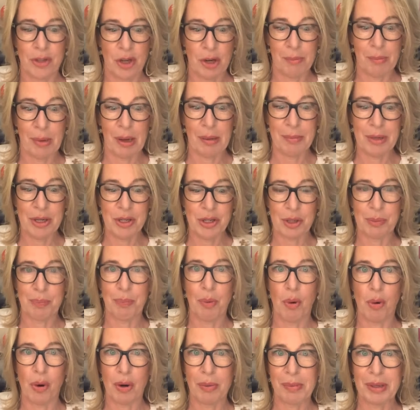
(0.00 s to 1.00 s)
Don't mind me
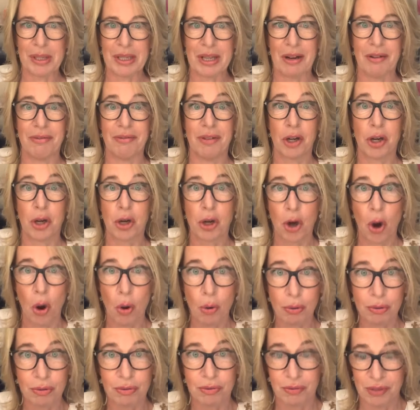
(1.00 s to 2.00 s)
just pouring myself a
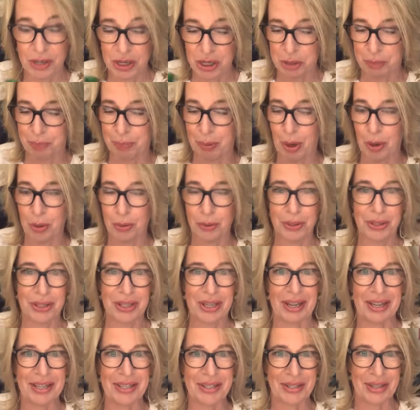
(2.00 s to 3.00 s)
goldfish
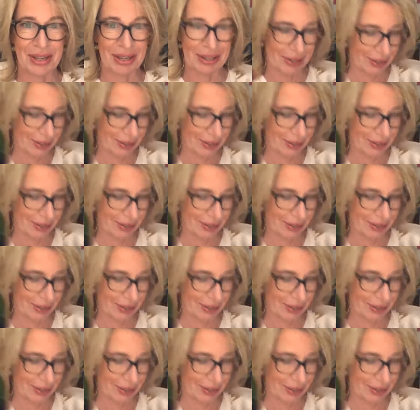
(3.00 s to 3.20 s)
bowl-sized